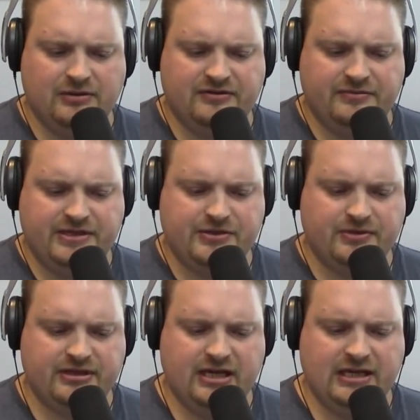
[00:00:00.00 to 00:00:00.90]
Would love to meet you
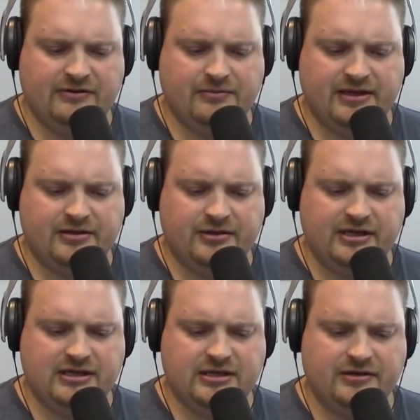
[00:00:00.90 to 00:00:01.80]
one day. Load up my
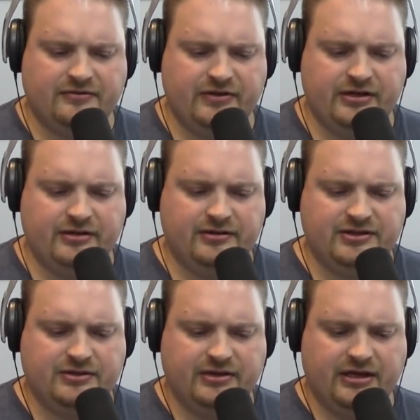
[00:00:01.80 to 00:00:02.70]
cooking, studying your videos.
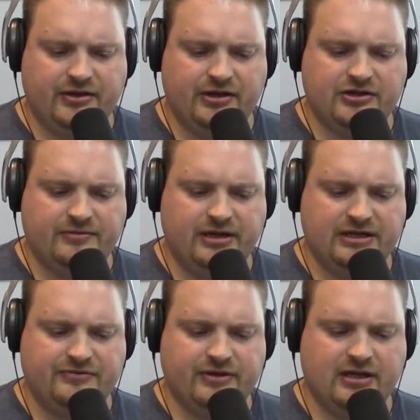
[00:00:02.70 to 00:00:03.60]
So again, thank you so much
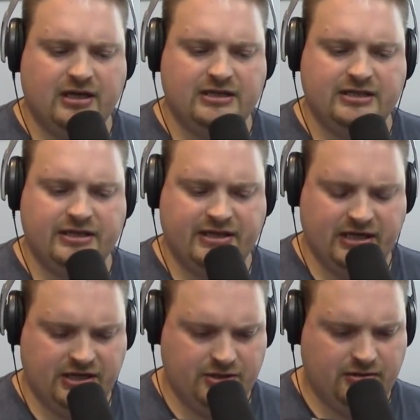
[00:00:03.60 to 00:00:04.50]
for the content.
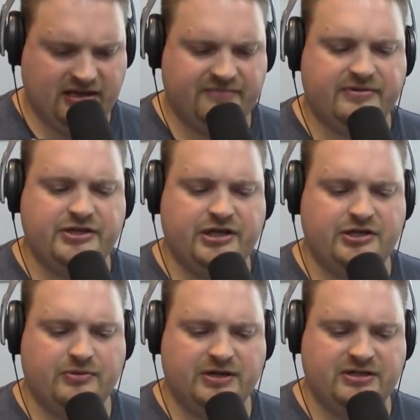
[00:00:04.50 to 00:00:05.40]
Thank you. I appreciate
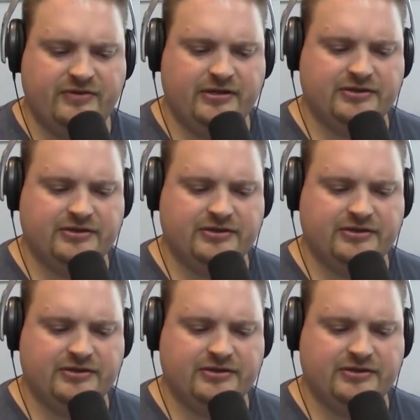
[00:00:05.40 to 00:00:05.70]
you watching the videos.